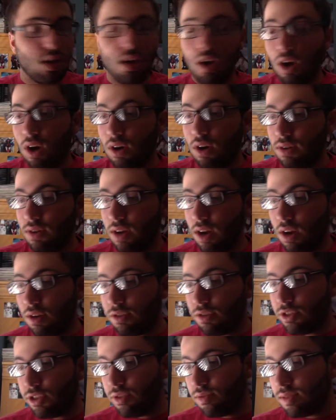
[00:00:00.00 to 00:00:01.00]
Oh no,
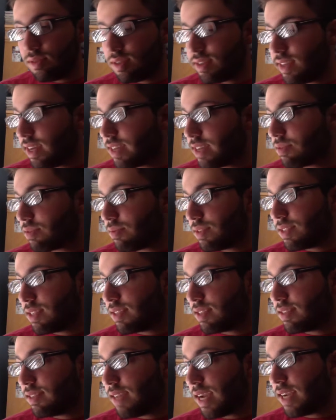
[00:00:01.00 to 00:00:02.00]
June 6th was the
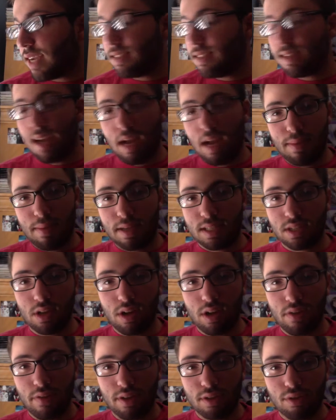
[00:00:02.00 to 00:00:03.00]
second time I saw
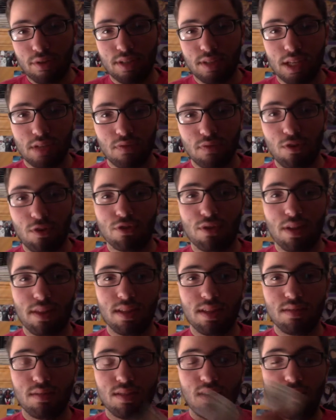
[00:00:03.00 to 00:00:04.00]
Avengers Age of Ultron.
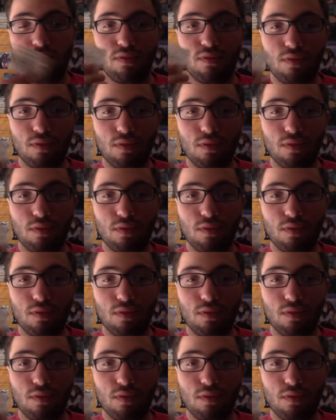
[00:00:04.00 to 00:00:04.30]
This was Red